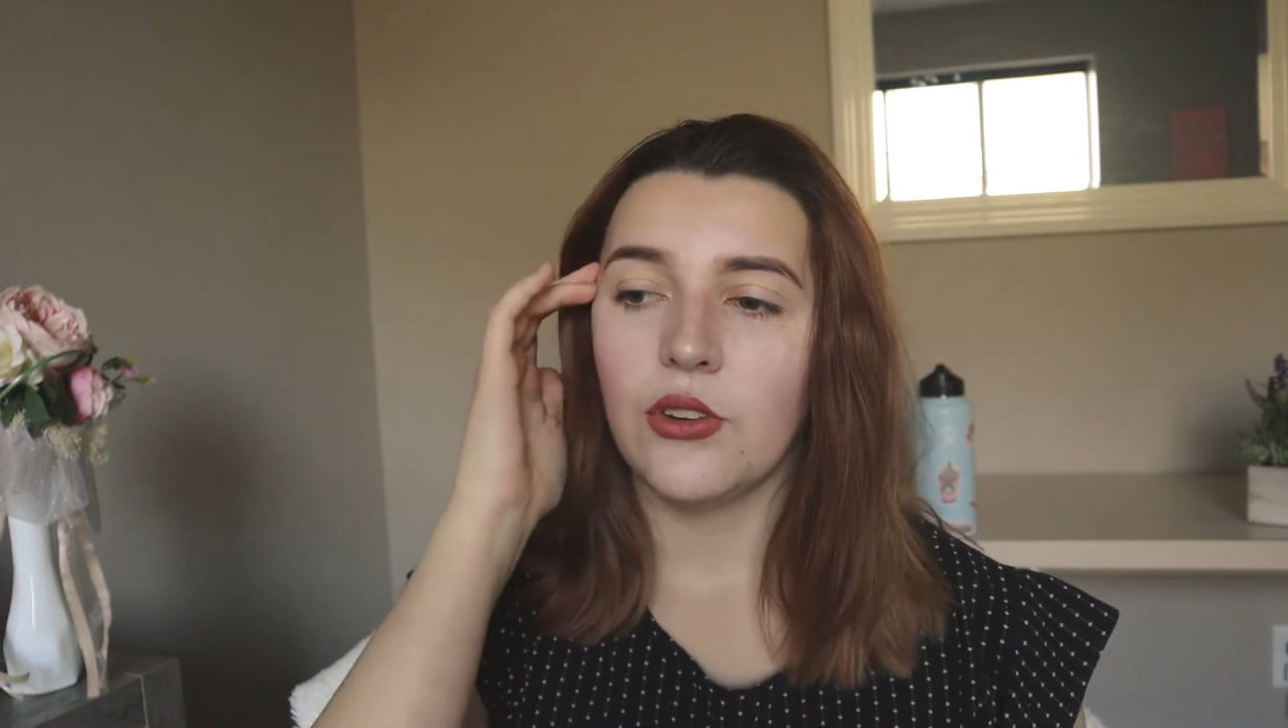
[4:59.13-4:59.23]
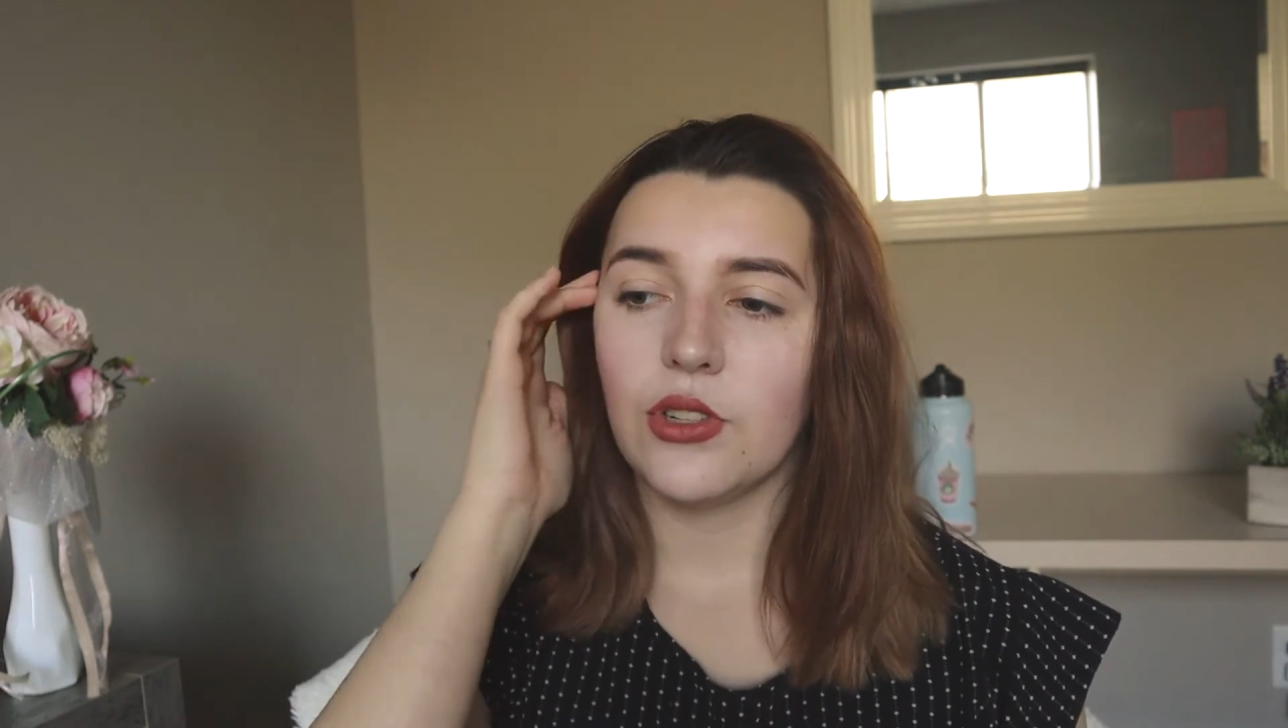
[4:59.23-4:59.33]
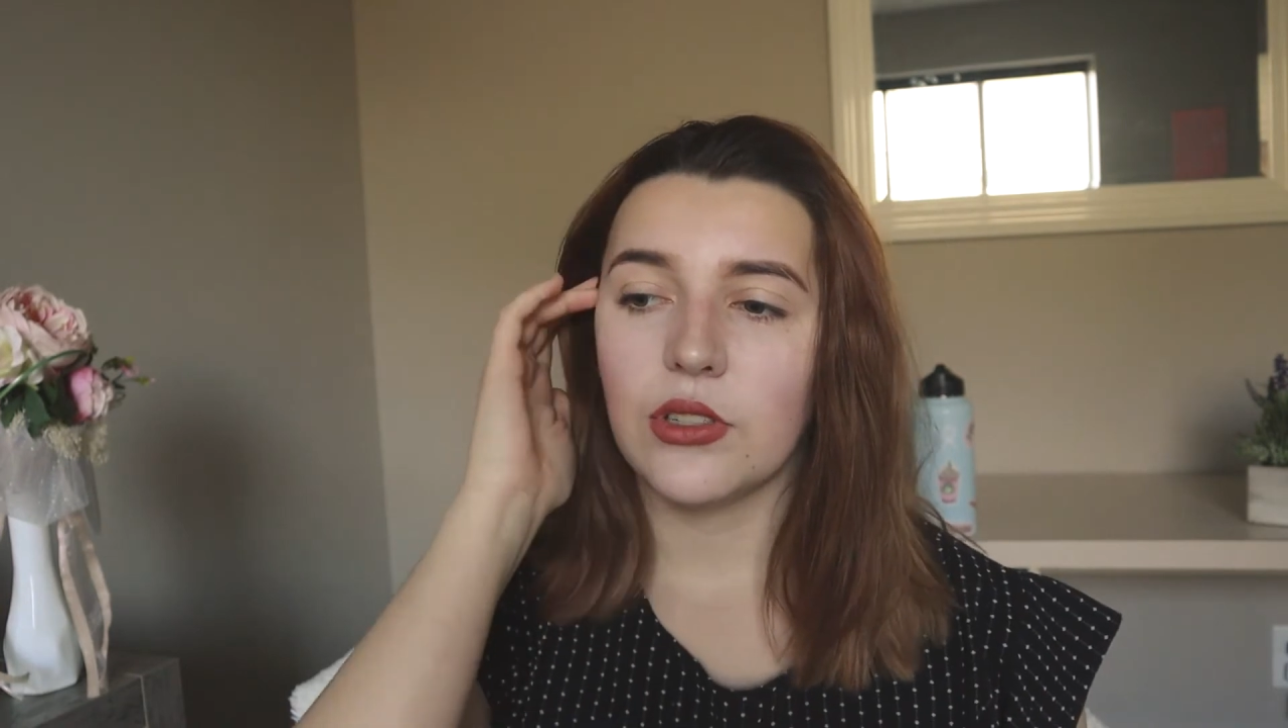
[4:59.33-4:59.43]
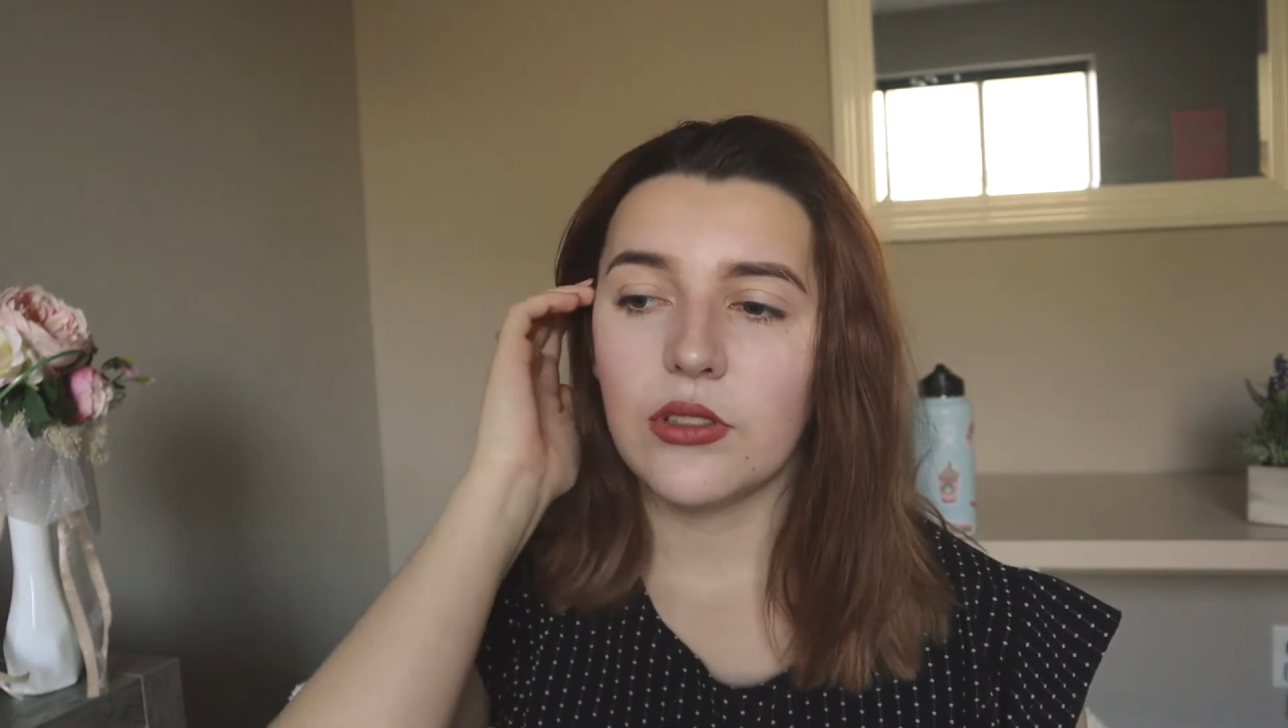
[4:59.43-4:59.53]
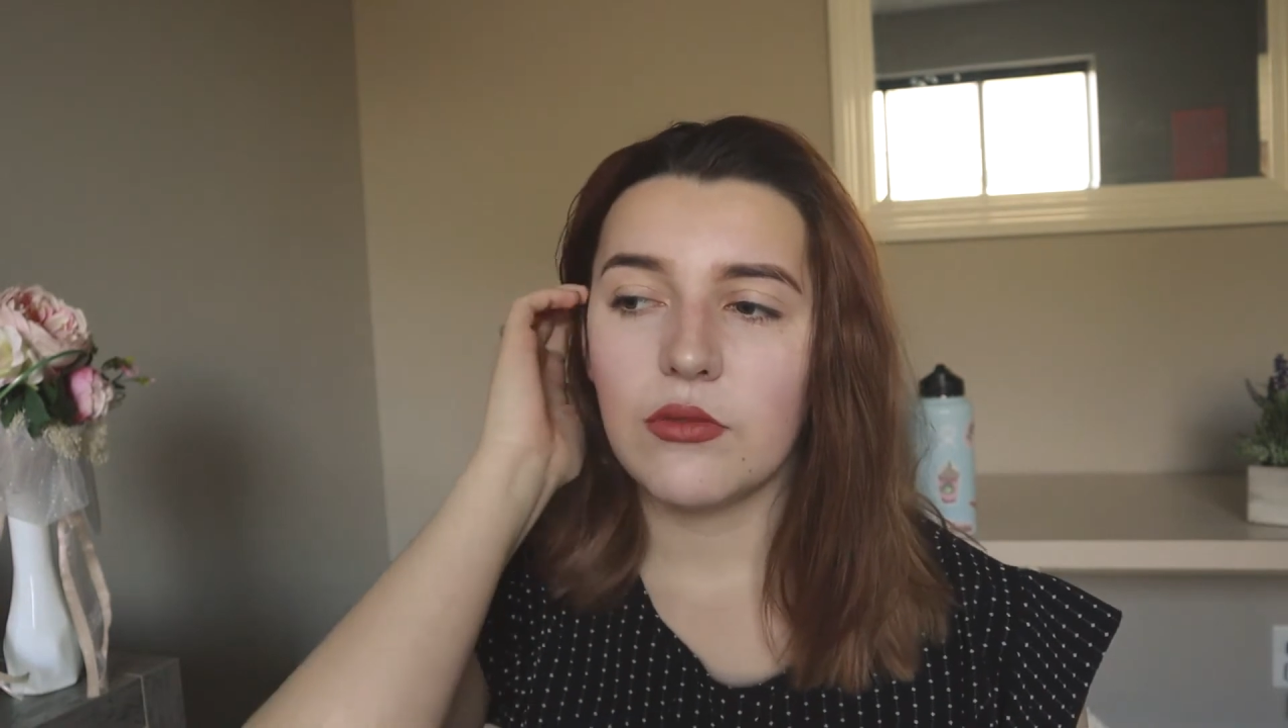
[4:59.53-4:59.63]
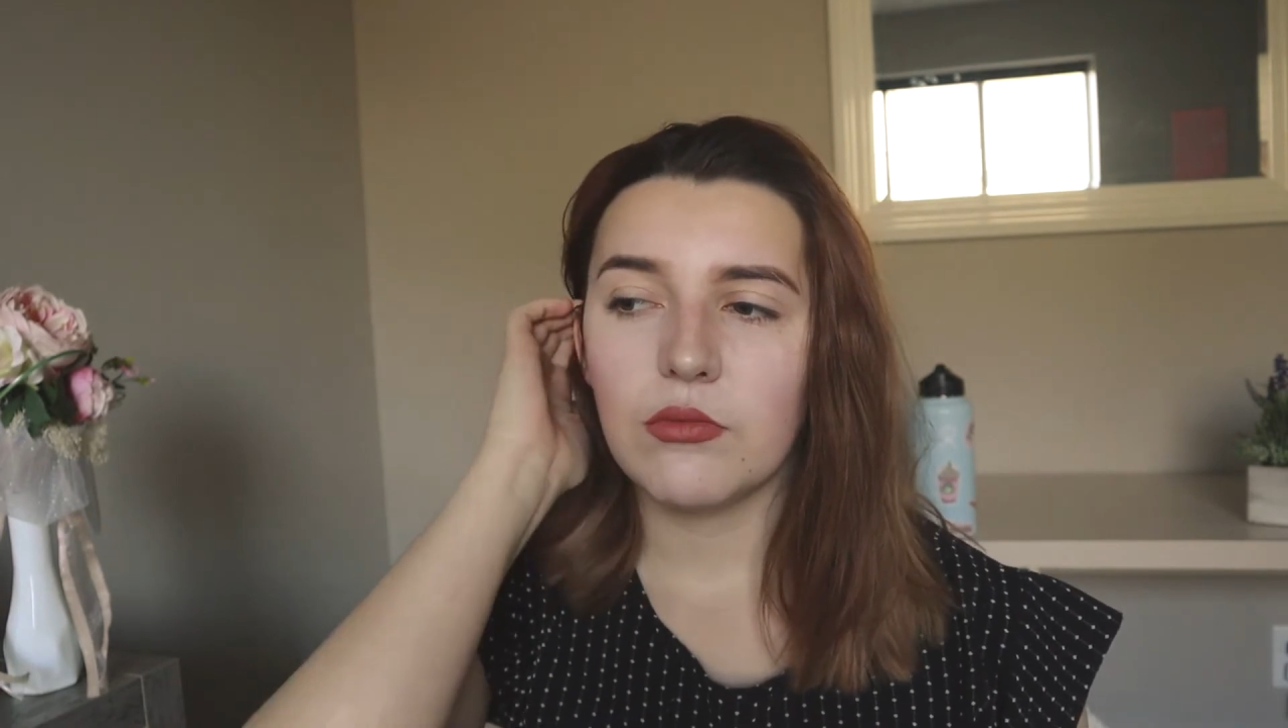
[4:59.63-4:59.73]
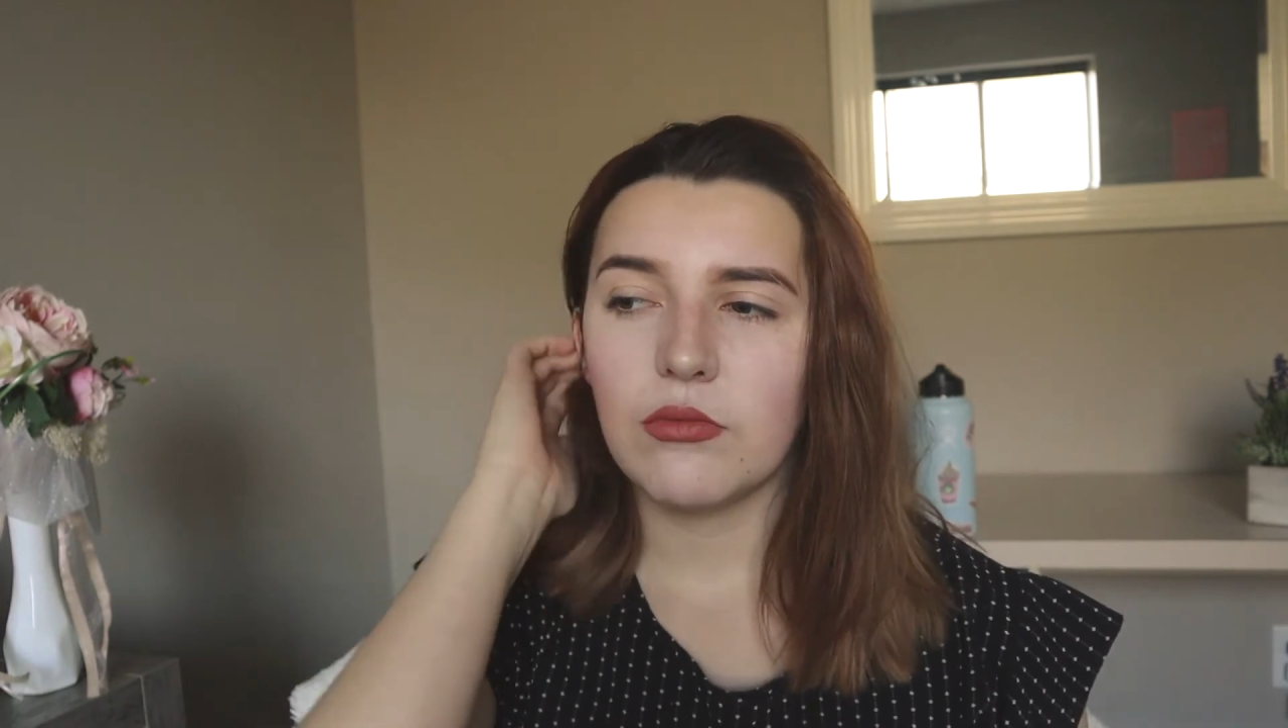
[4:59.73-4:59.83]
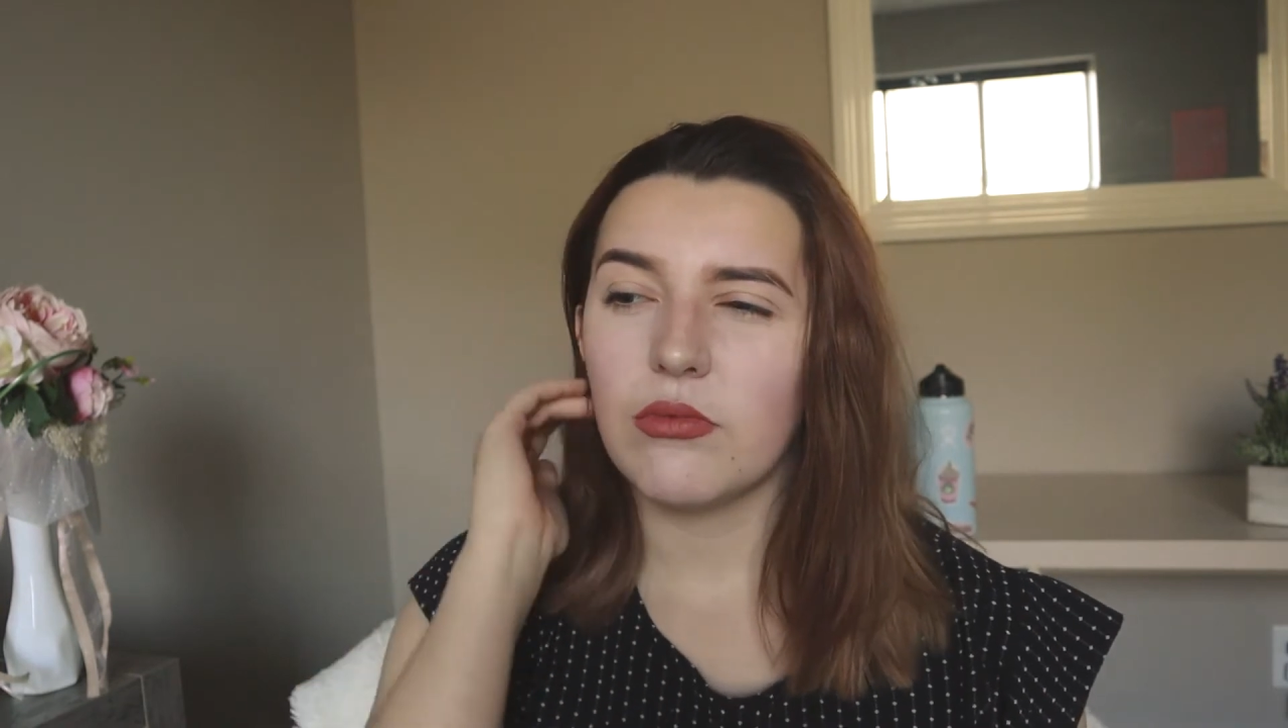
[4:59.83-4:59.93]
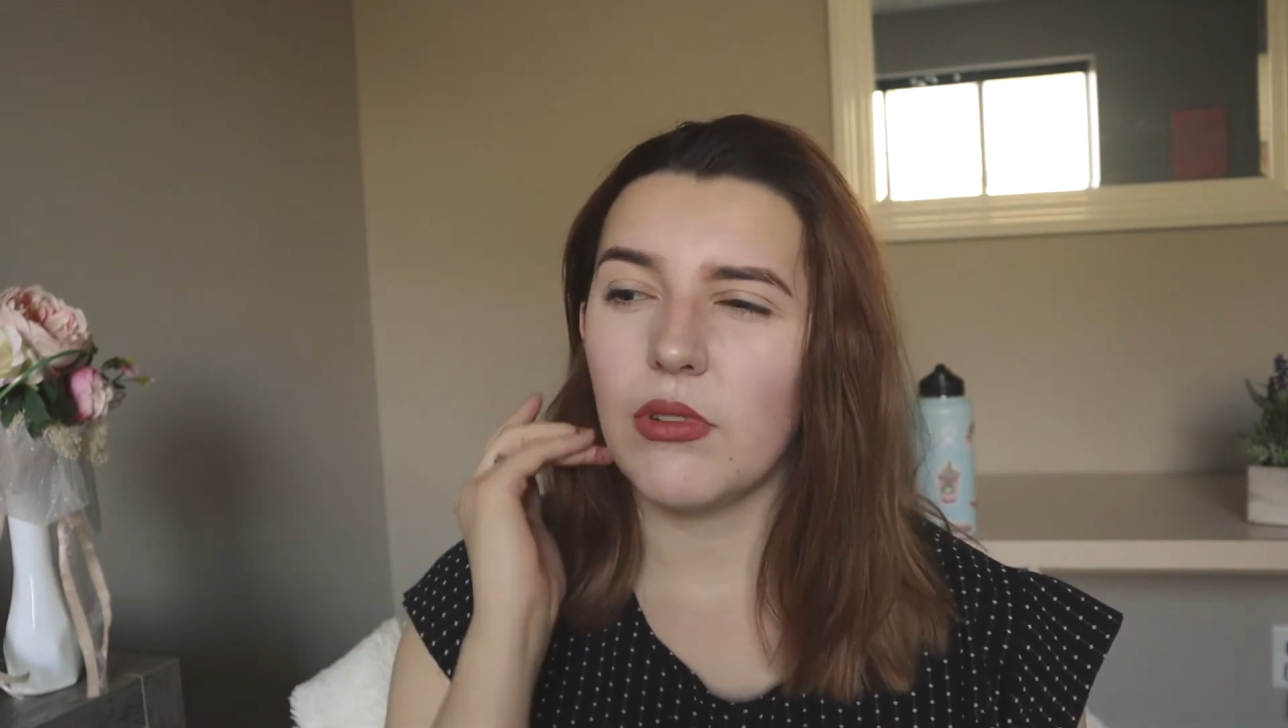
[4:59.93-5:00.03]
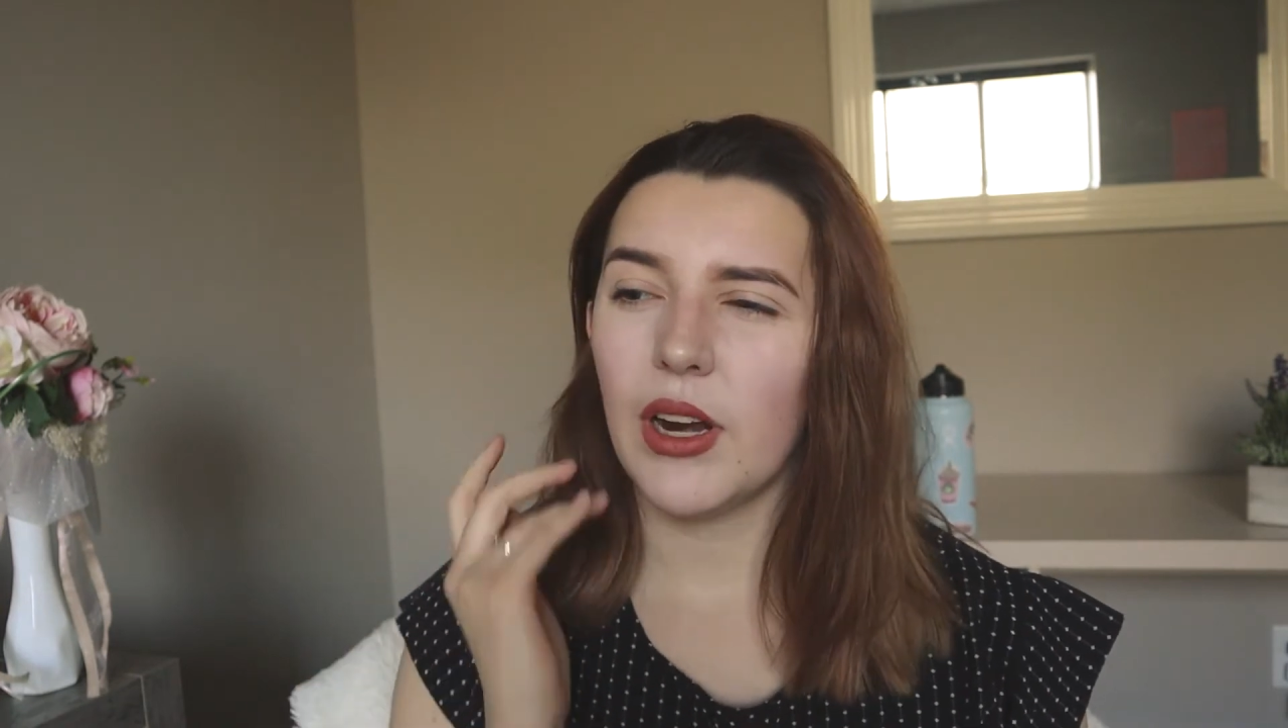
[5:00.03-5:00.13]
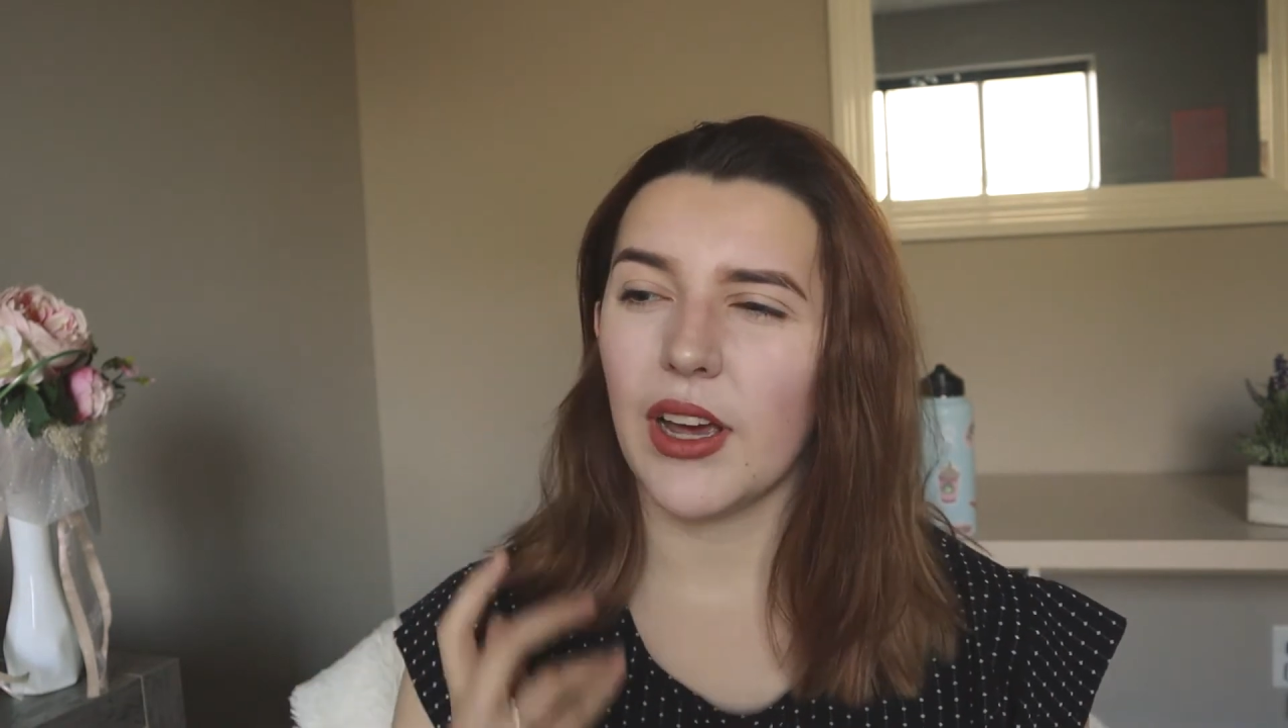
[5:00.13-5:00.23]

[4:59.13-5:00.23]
just what